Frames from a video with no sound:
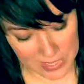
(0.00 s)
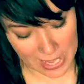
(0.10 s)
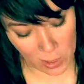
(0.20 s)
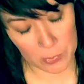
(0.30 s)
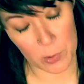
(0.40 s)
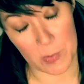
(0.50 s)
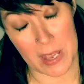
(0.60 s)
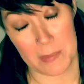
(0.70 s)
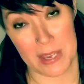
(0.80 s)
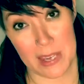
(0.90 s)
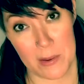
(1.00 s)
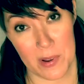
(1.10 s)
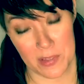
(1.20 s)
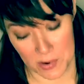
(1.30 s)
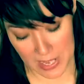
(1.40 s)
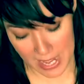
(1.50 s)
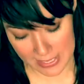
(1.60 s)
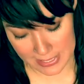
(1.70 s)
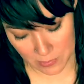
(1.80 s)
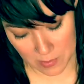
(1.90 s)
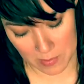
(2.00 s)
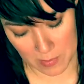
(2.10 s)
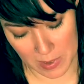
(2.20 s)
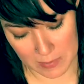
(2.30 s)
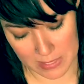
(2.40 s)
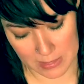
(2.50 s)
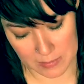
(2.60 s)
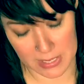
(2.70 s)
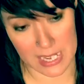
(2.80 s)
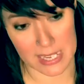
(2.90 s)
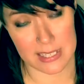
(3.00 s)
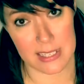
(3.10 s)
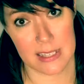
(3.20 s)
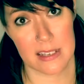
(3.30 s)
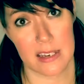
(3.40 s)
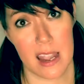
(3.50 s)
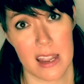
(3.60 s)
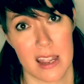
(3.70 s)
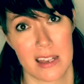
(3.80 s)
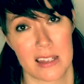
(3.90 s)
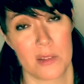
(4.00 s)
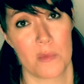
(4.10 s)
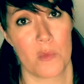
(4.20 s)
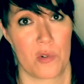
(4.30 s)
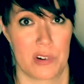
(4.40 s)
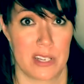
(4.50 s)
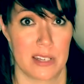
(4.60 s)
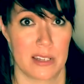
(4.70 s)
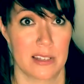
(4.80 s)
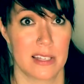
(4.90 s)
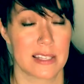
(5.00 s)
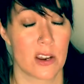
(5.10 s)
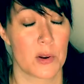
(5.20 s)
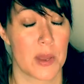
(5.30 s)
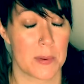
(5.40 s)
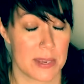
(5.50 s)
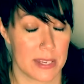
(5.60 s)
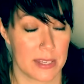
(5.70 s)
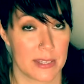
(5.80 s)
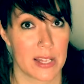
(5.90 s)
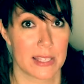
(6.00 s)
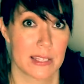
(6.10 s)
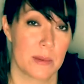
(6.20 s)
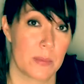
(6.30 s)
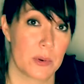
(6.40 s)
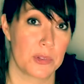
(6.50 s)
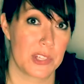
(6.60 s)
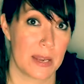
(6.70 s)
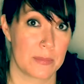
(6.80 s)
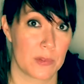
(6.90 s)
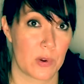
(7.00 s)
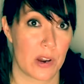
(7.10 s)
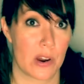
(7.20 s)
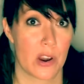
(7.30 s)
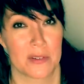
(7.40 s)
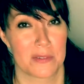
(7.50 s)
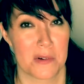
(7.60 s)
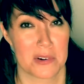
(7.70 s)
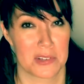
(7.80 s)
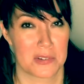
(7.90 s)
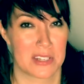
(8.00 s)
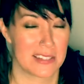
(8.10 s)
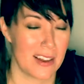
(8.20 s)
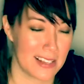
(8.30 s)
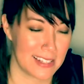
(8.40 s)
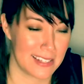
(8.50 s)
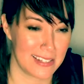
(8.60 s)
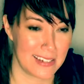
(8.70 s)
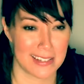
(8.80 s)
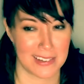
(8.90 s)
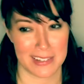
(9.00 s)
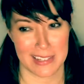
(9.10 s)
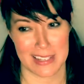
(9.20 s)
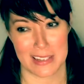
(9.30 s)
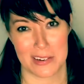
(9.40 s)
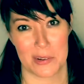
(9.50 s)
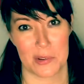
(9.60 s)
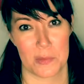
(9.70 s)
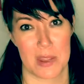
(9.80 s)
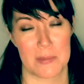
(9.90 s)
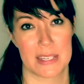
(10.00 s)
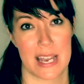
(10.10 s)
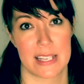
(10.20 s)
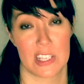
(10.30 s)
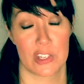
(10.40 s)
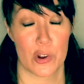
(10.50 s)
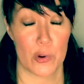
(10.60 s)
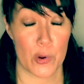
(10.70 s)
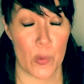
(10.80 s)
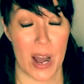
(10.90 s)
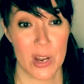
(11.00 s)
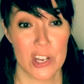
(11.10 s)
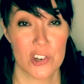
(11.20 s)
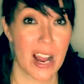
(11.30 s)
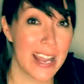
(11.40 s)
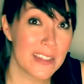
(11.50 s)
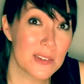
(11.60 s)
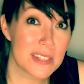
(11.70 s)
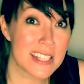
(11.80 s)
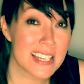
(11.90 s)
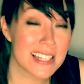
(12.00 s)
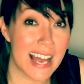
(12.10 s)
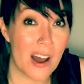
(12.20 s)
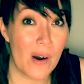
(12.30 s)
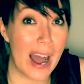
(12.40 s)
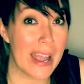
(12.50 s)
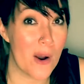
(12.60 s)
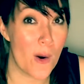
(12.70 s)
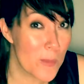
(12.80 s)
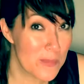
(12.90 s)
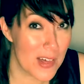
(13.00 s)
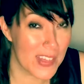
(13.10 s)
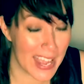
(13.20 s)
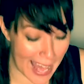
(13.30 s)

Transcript: to help your baby when they're gassy. Remember, babies can be gassy in the night and in the morning. At least our baby is. That's the typical times where, of course, you're exhausted and suddenly, you know, your baby's gassy and you don't know why. Try those things out. I hope that they